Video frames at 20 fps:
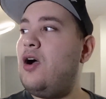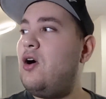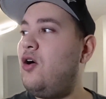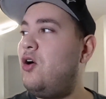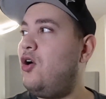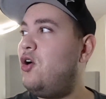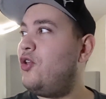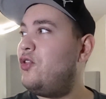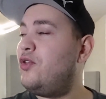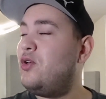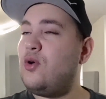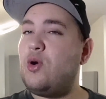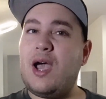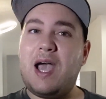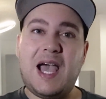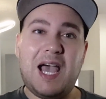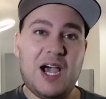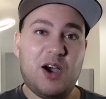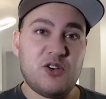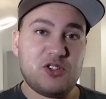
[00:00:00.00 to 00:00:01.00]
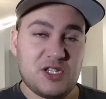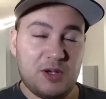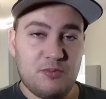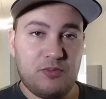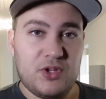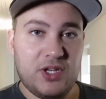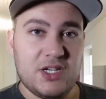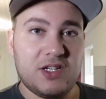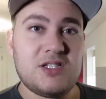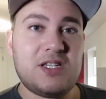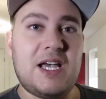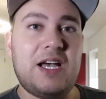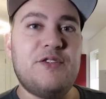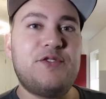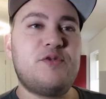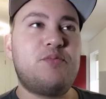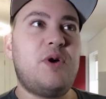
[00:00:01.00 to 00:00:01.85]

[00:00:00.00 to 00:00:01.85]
on how something sounds.